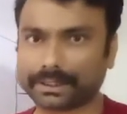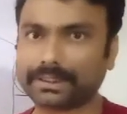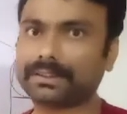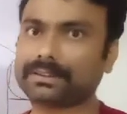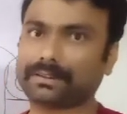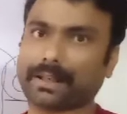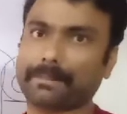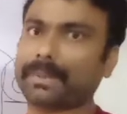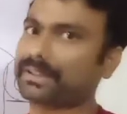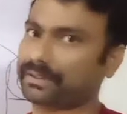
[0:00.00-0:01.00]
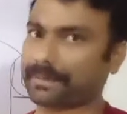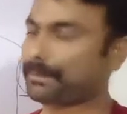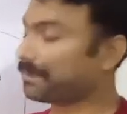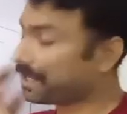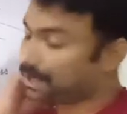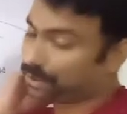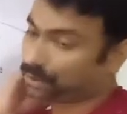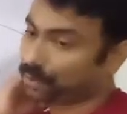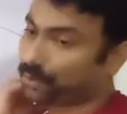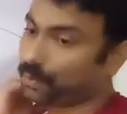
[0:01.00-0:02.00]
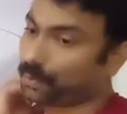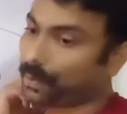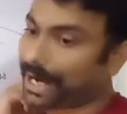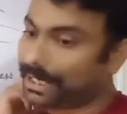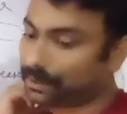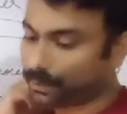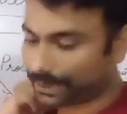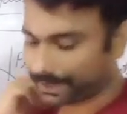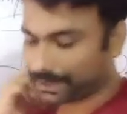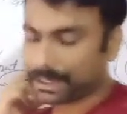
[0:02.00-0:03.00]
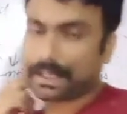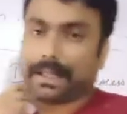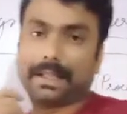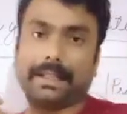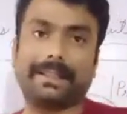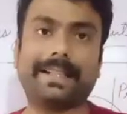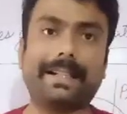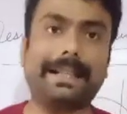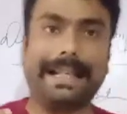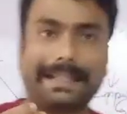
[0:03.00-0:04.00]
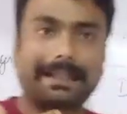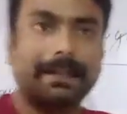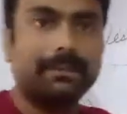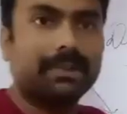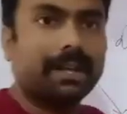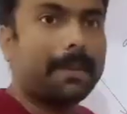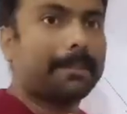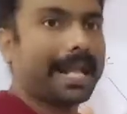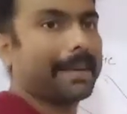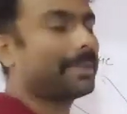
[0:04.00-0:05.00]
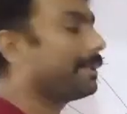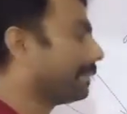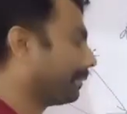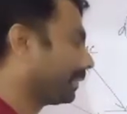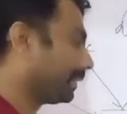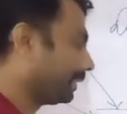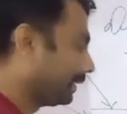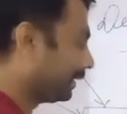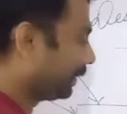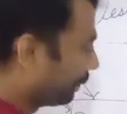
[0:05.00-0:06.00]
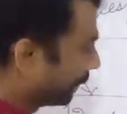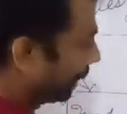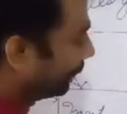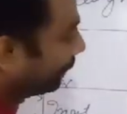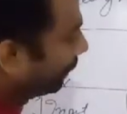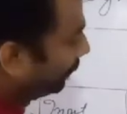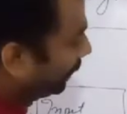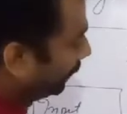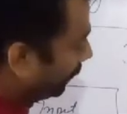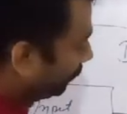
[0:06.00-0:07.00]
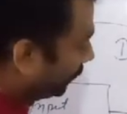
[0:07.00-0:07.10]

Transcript: step by step. So while going, it comes a primary memory. Primary memory comes